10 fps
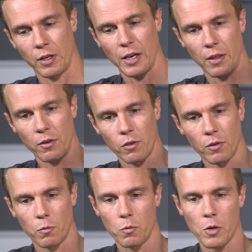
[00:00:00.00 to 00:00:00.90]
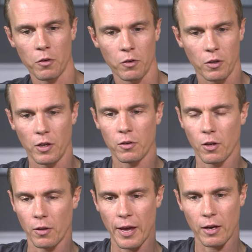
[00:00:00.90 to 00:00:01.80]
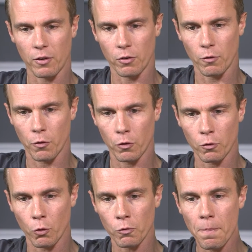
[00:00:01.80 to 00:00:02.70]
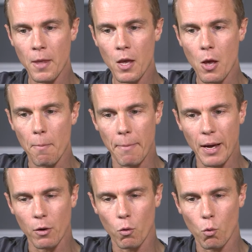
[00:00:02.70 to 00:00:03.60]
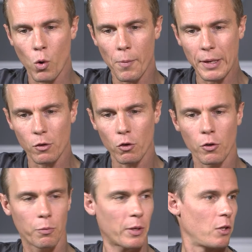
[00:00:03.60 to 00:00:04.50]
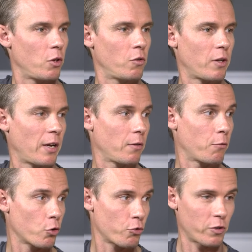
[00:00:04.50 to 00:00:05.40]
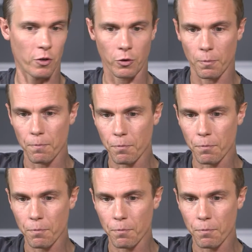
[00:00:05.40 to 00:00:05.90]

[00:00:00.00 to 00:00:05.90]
again, this goes into detail in the Hack Yourself First course. But what we can do is we can use an anti-forgery token.